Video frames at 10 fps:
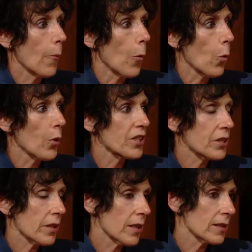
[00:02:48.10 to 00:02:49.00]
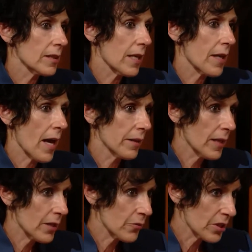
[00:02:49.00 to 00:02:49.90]
which is an
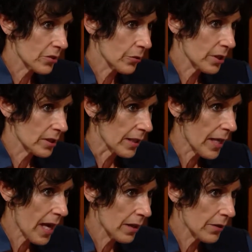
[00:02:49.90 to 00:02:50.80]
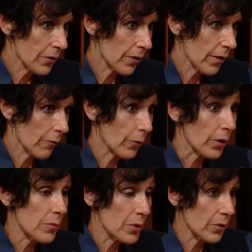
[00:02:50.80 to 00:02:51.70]
online resource and calendar for
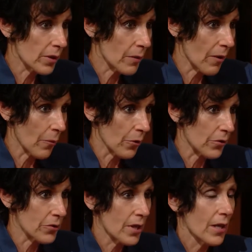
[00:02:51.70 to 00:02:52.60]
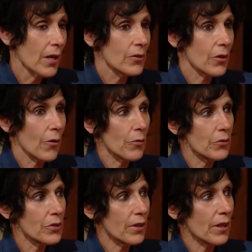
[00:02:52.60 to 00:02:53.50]
community members. So if you're
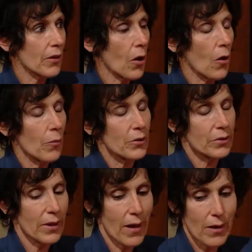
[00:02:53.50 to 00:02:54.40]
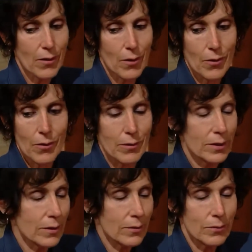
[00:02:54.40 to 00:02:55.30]
sitting at home and you say, I don't know,
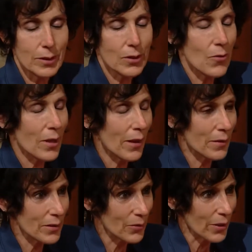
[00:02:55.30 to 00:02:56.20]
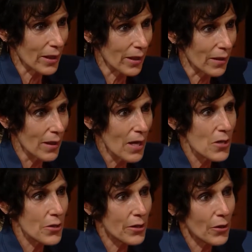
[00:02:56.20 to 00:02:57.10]
what's going on this weekend?
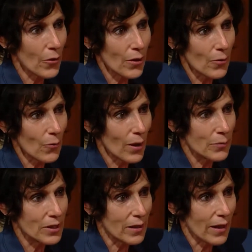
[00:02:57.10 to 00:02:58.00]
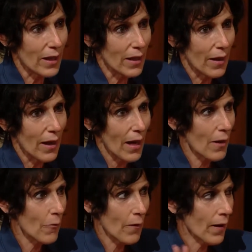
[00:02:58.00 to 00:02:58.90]
You can go to the website
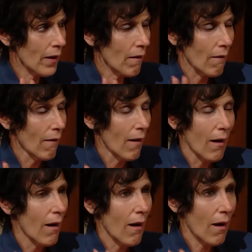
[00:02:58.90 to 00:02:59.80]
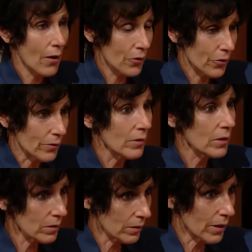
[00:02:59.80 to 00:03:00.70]
and find
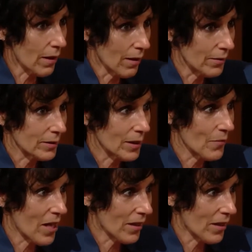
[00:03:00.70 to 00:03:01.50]
literally hundreds, I'm not